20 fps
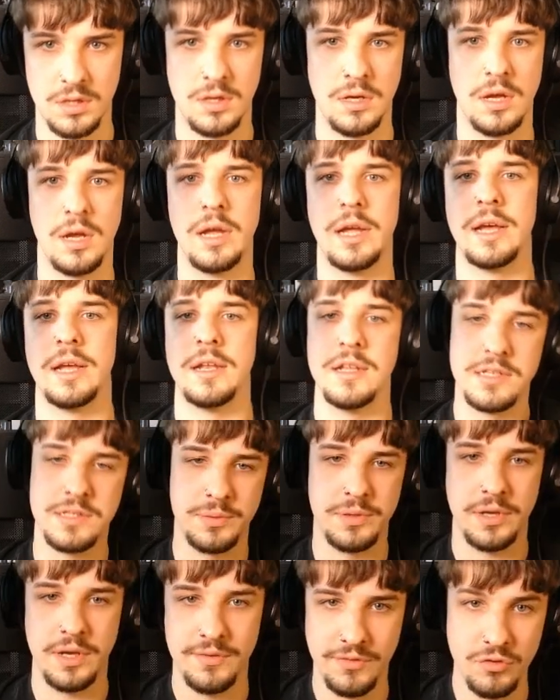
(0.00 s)
And this
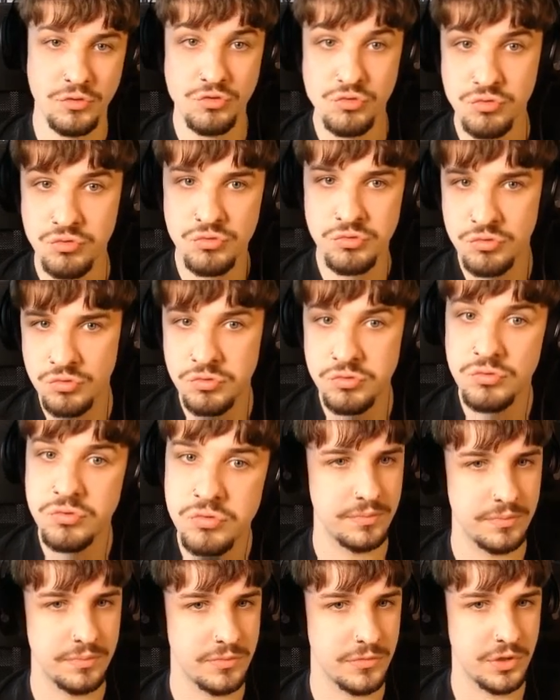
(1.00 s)
we have a
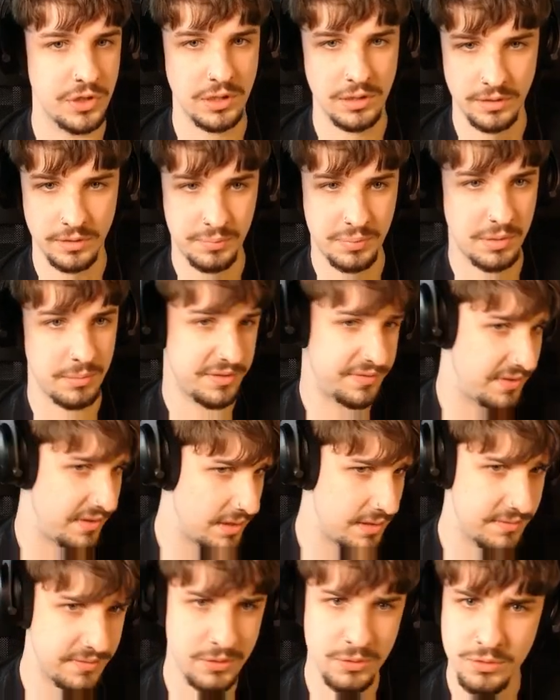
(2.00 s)
you know, you probably
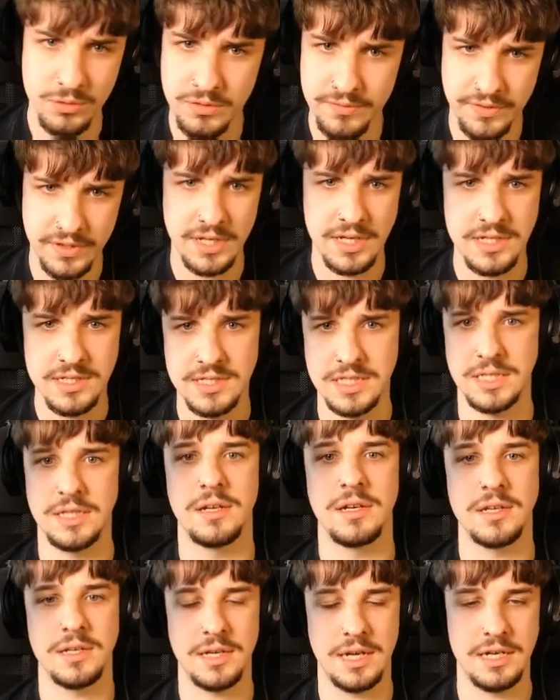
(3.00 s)
find a vocal for this and
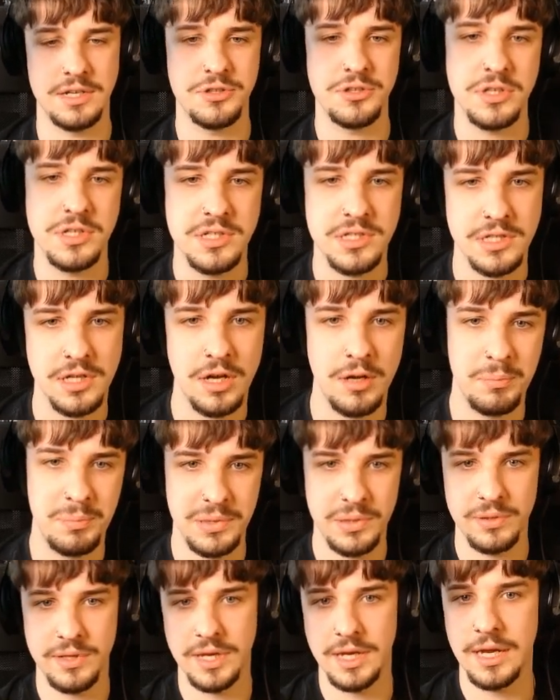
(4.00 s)
like actually start
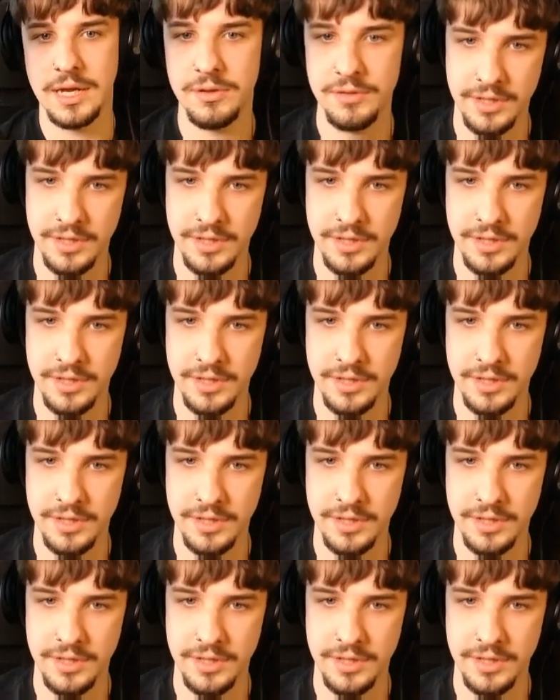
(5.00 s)
building out the